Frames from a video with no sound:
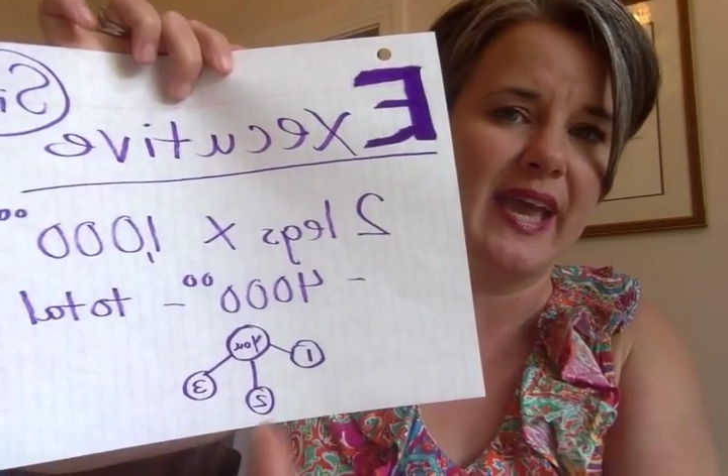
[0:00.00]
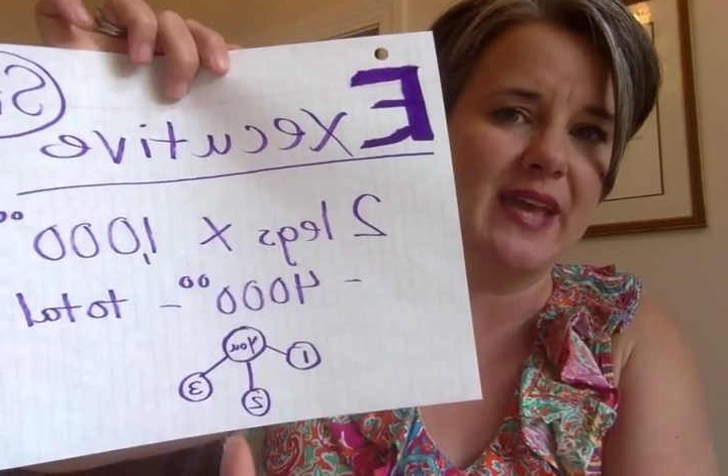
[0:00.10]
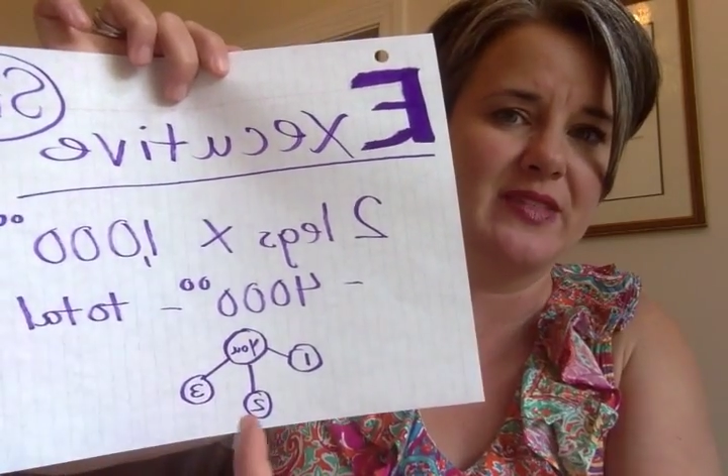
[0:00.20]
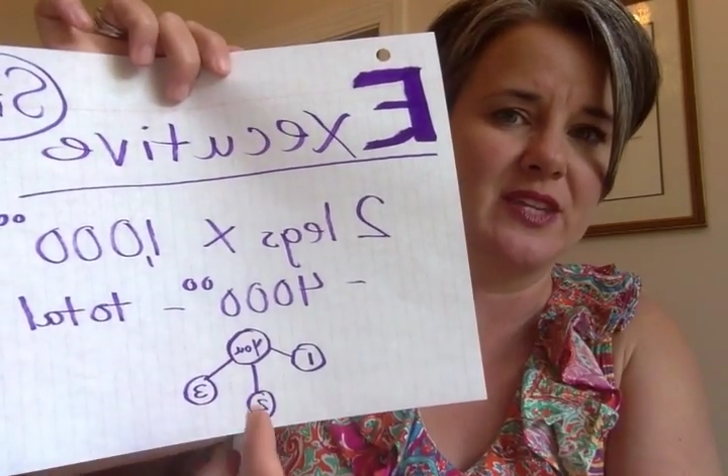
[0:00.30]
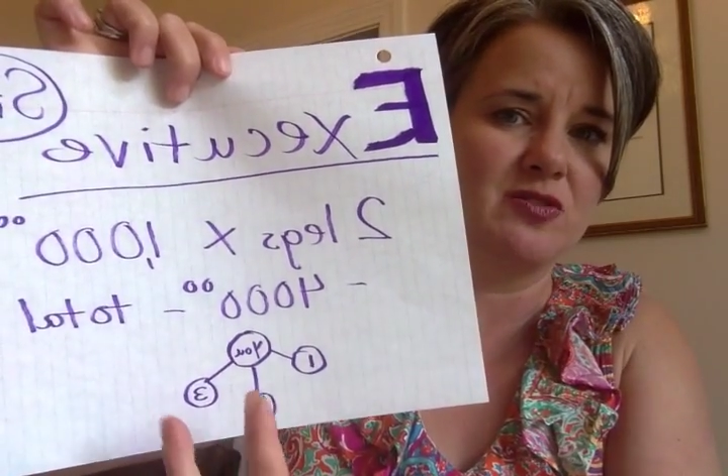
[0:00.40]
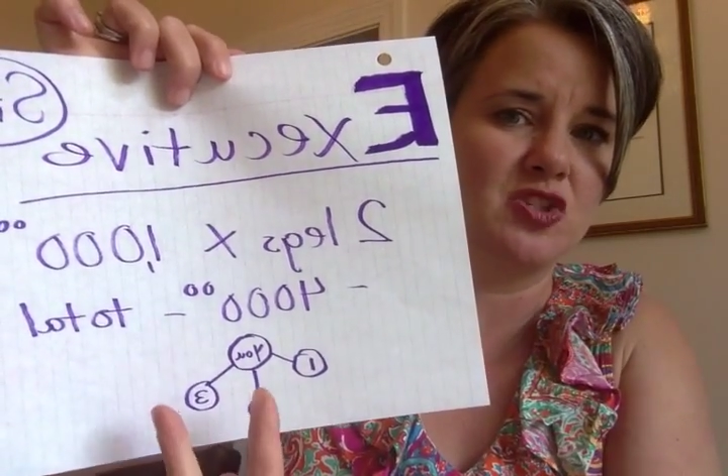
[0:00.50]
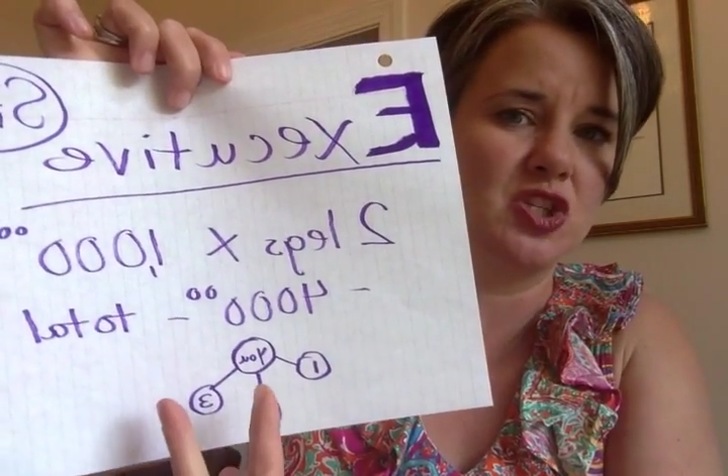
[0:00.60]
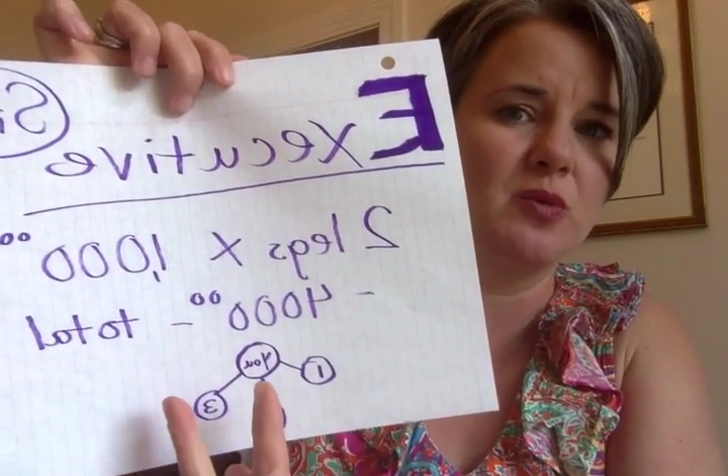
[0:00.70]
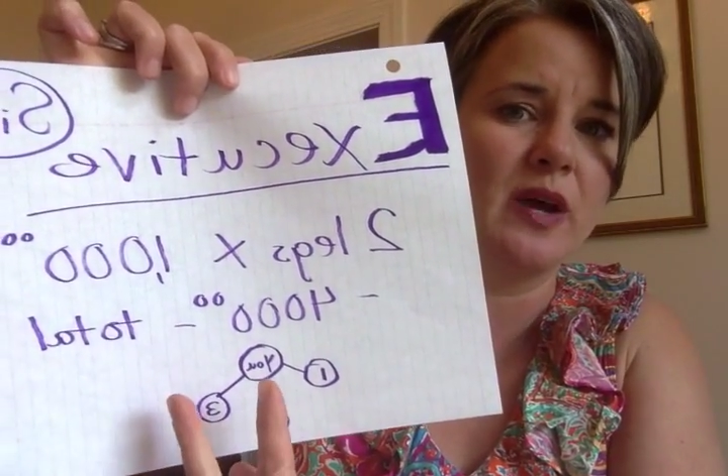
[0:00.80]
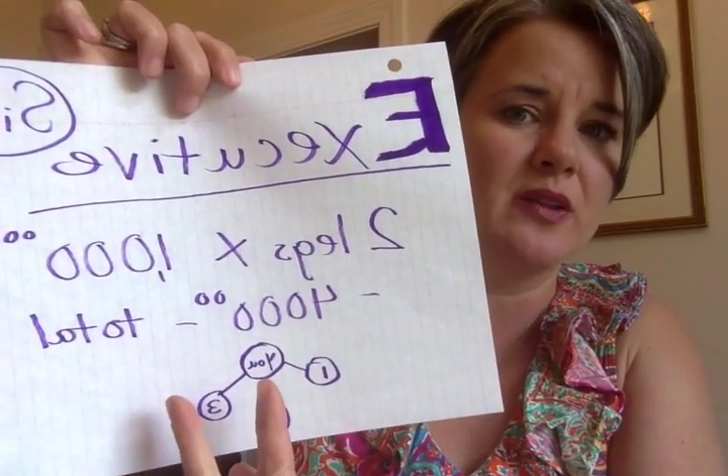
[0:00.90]
and then
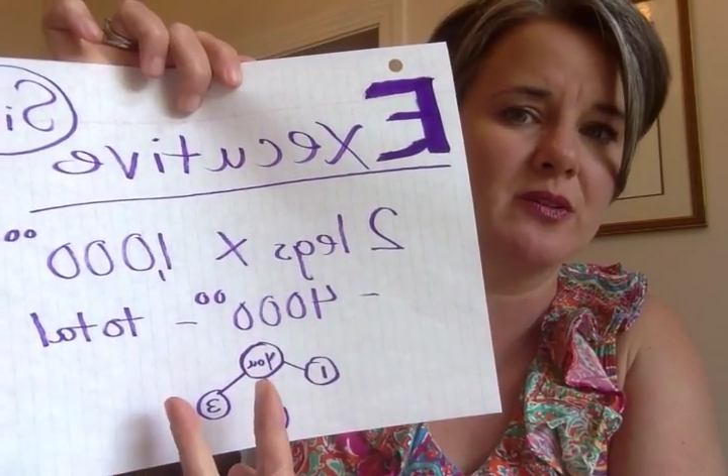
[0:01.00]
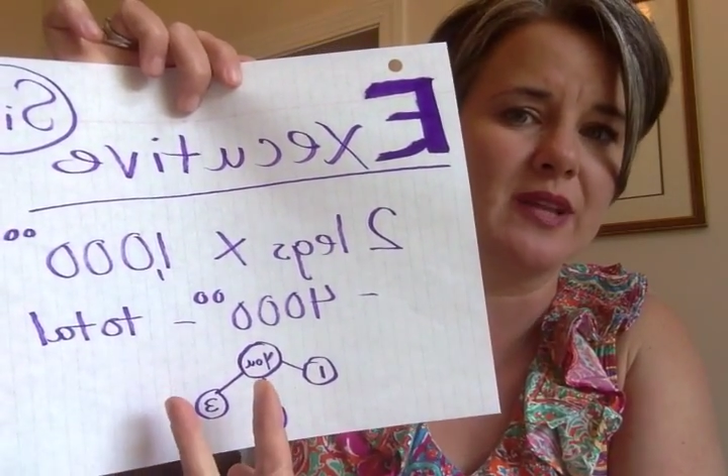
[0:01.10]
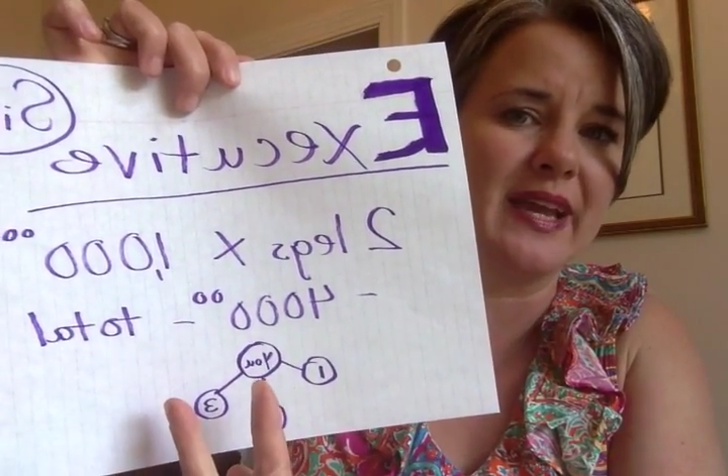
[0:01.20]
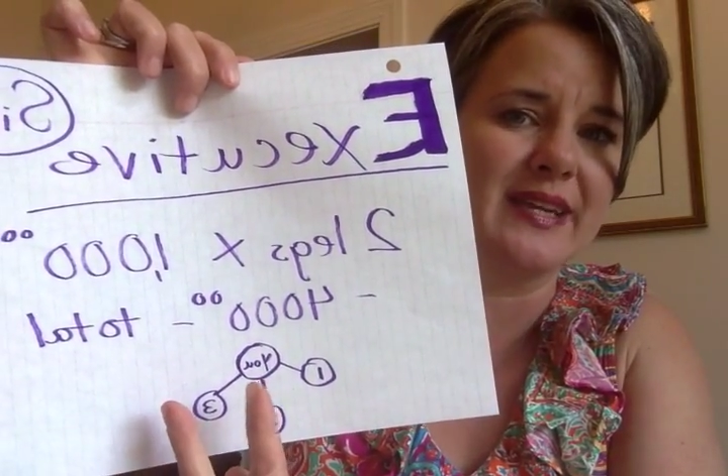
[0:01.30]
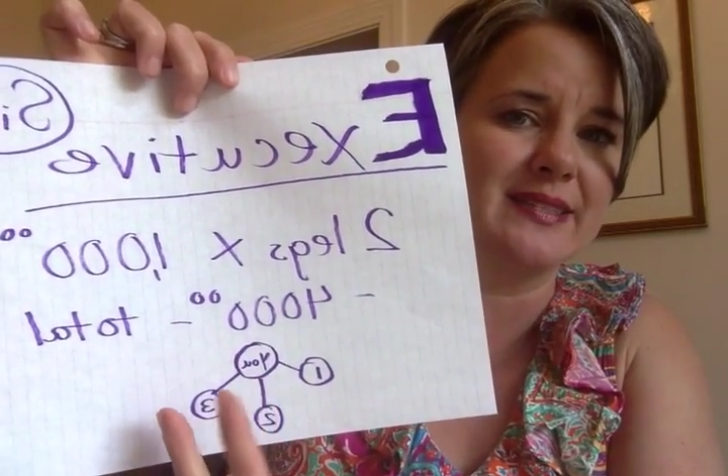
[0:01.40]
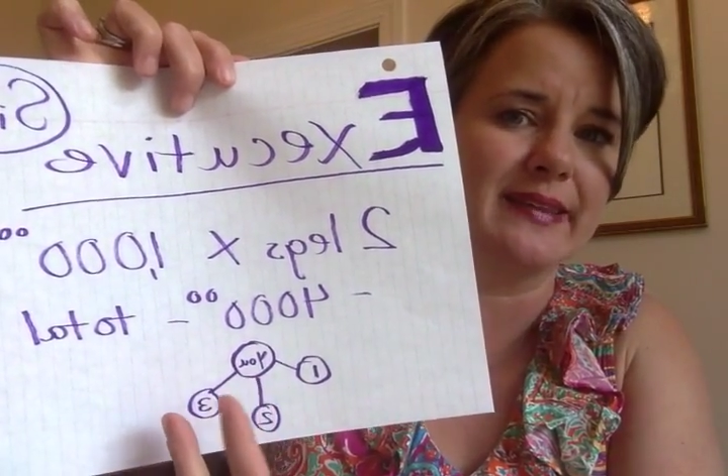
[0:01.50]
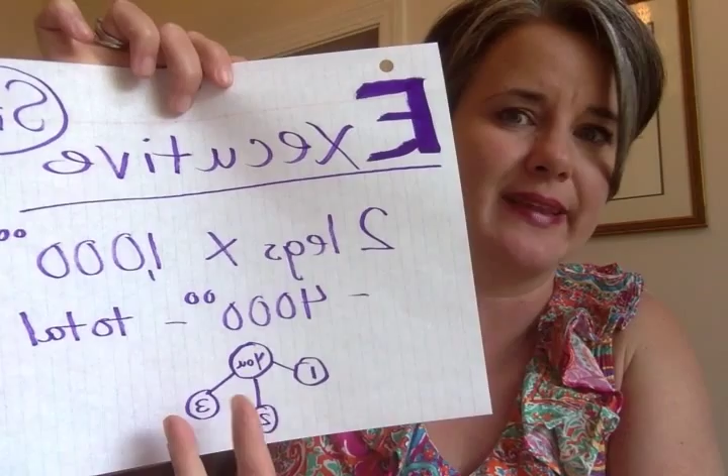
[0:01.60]
2 other legs at